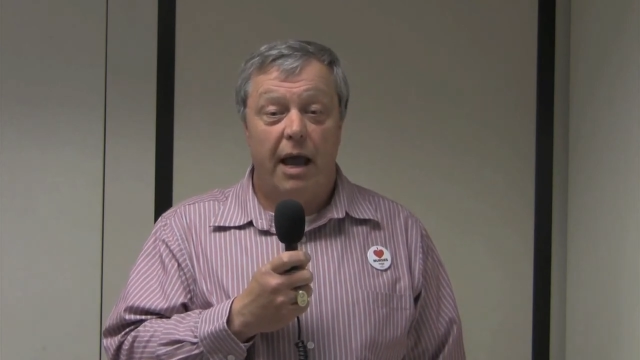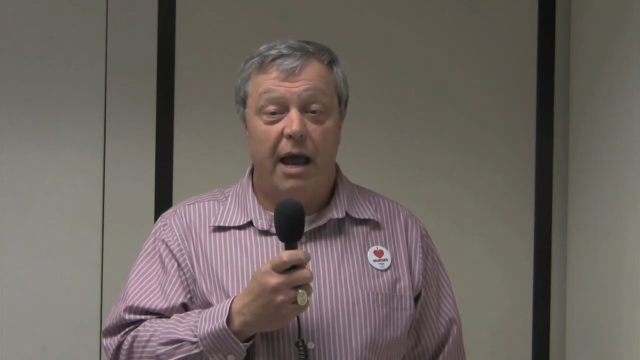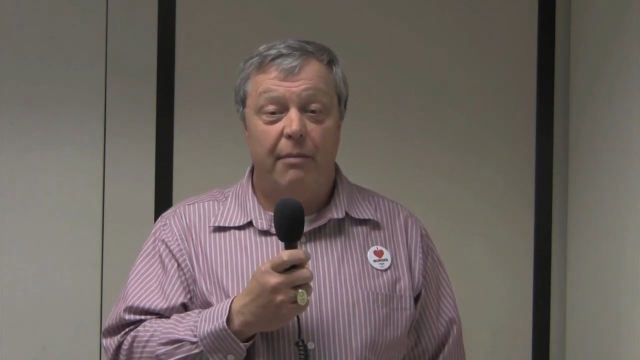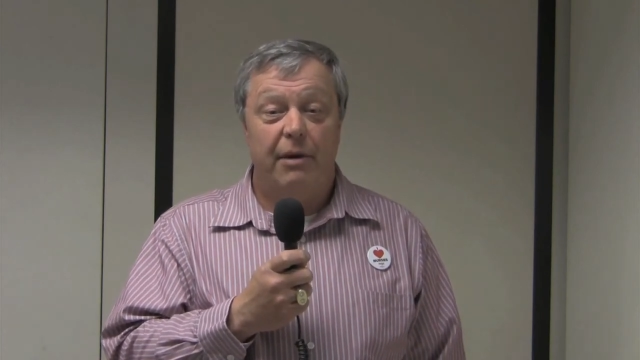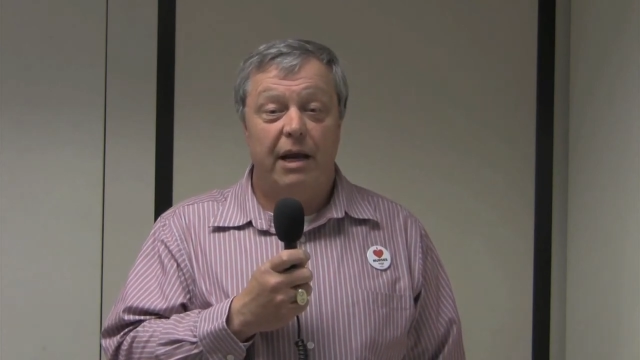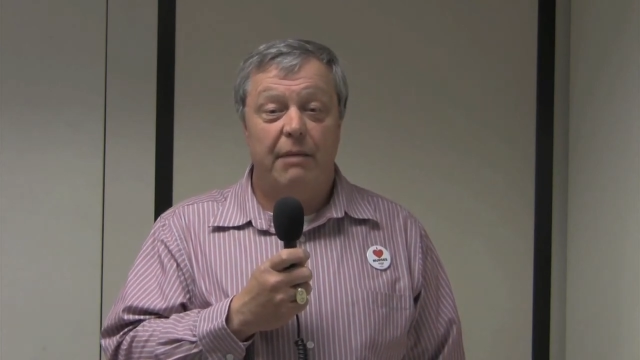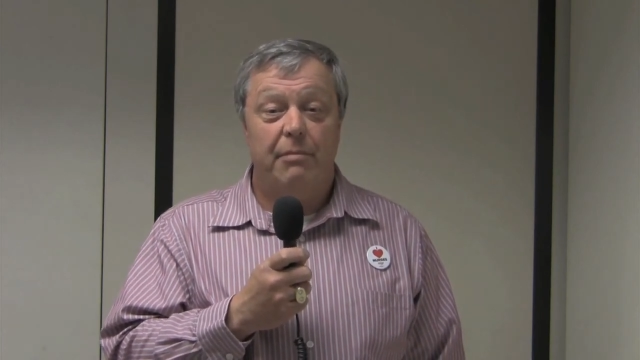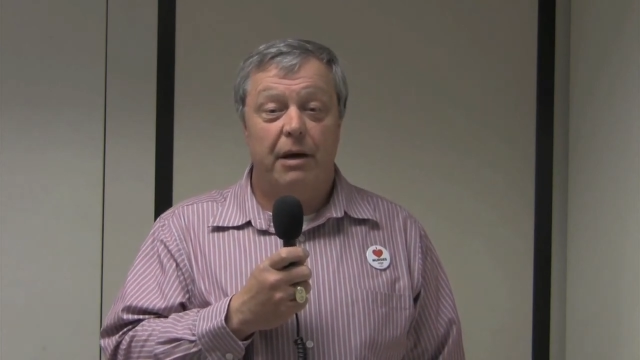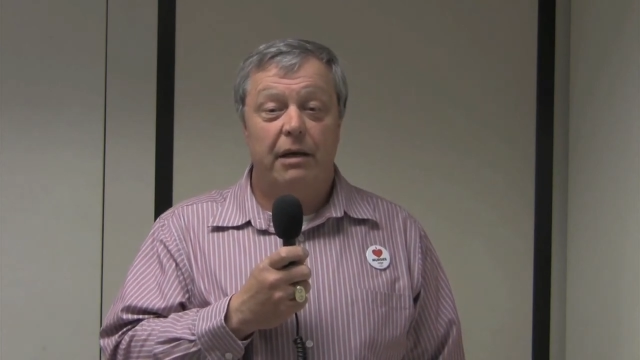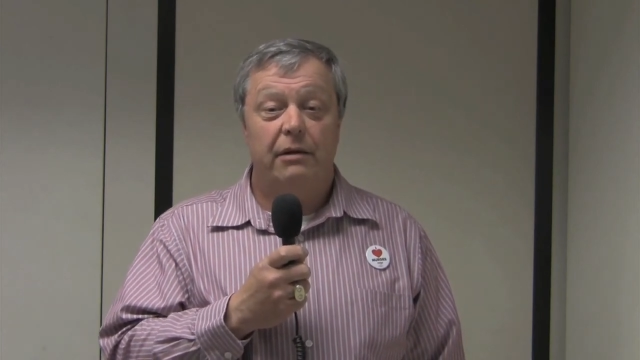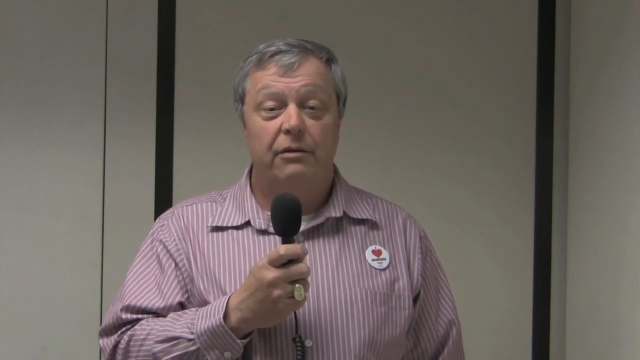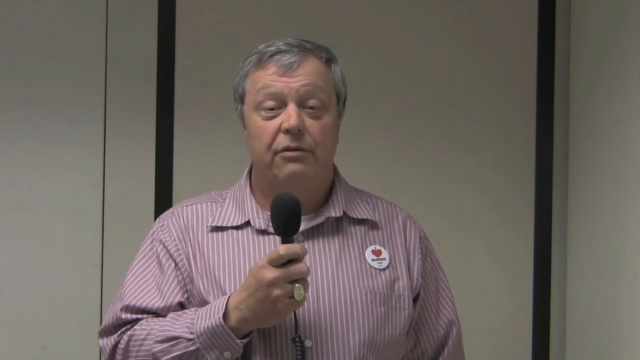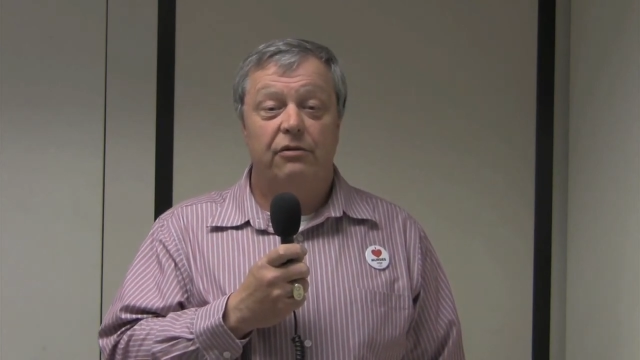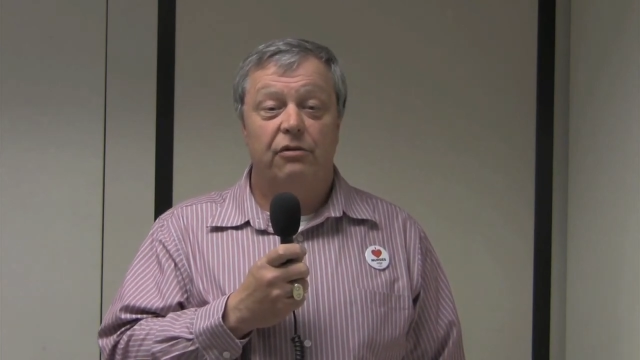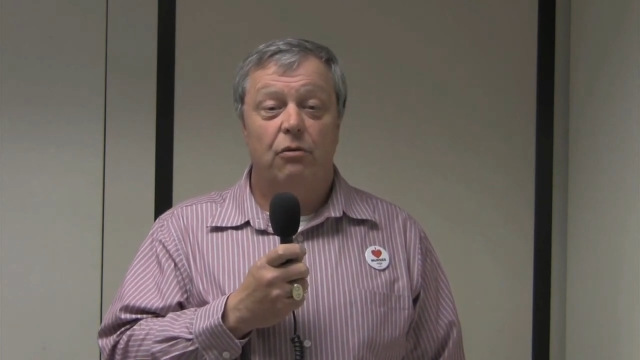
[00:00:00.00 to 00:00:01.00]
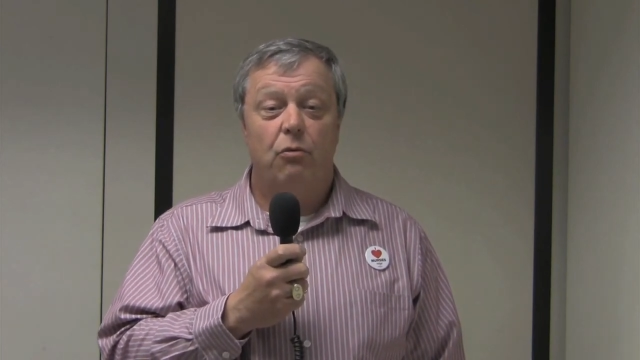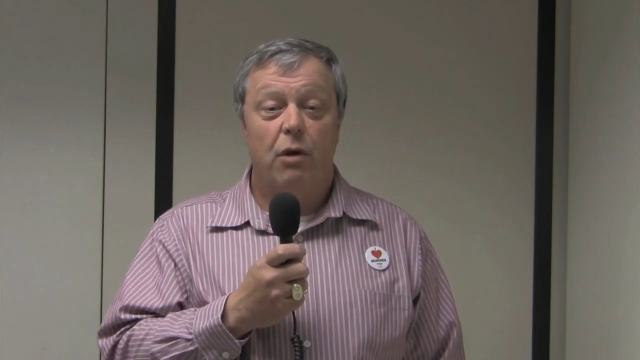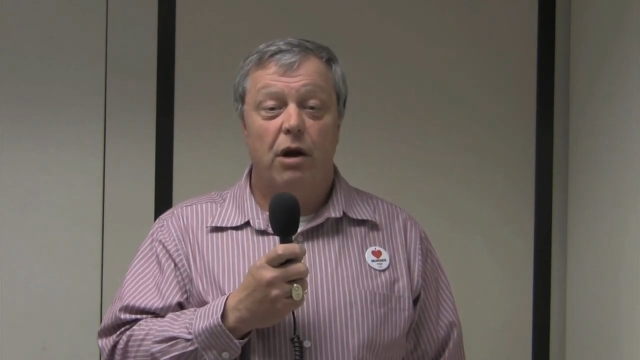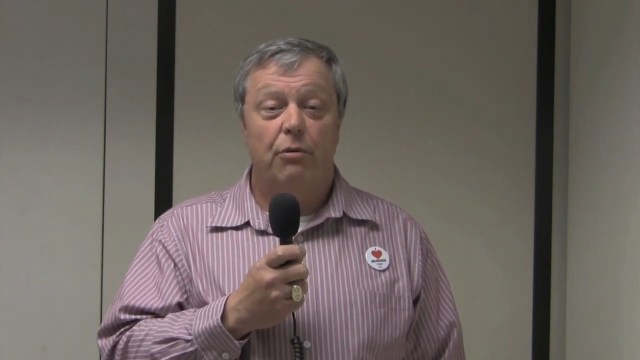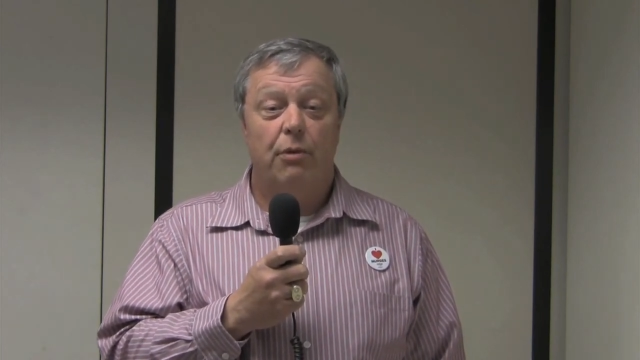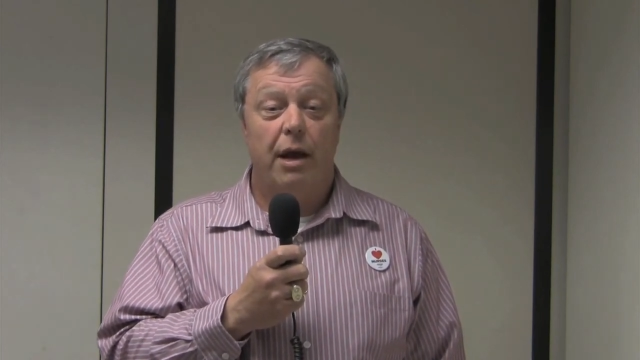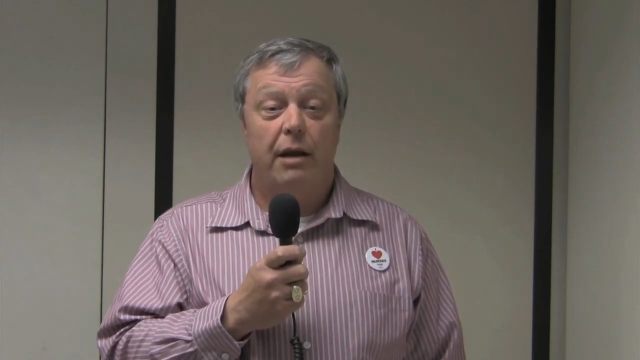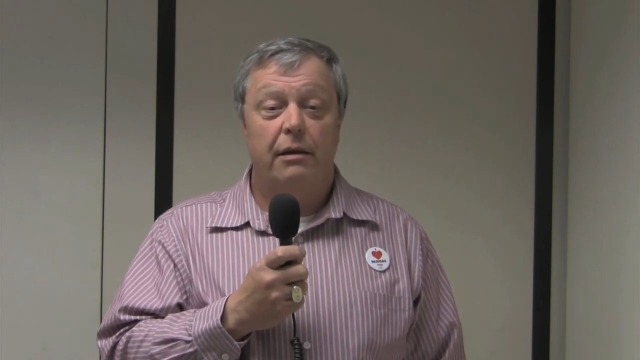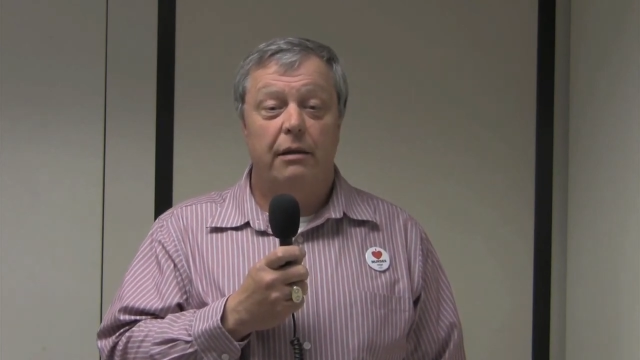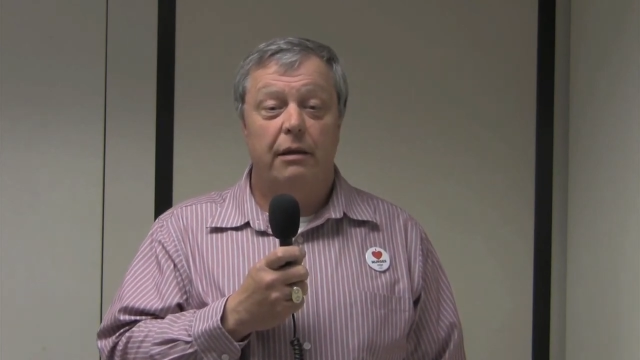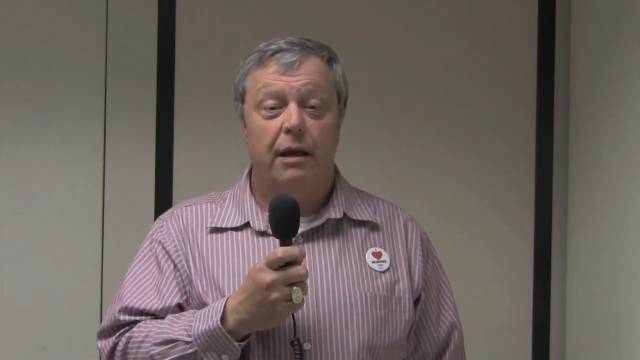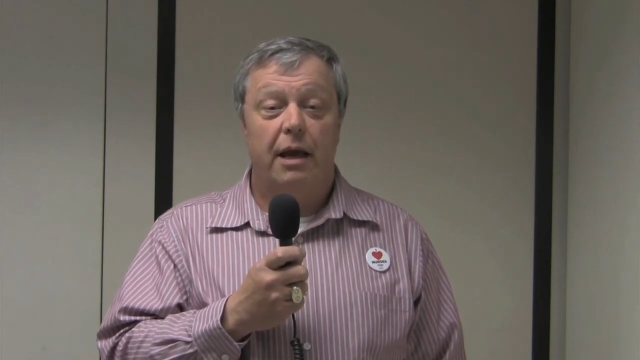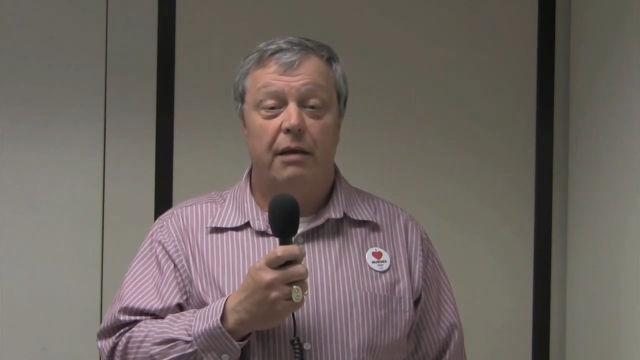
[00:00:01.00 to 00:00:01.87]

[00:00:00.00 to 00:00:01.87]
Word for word: MNA buttons, wear red,